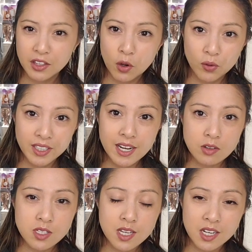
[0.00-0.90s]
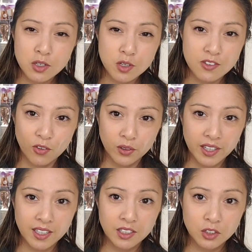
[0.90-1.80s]
The only downside to
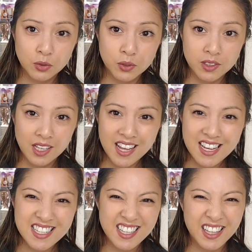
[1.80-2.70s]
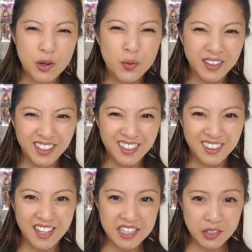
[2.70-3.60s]
exfoliating tools is that they quickly
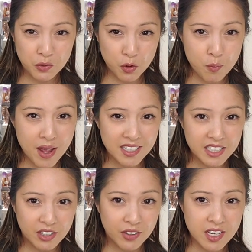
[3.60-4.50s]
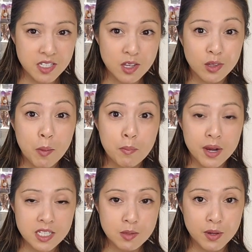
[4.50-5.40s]
collect and grow bacteria, so they
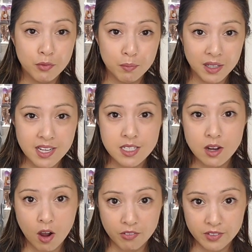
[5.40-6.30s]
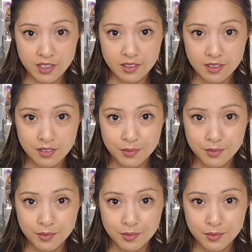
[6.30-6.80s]
must be replaced often.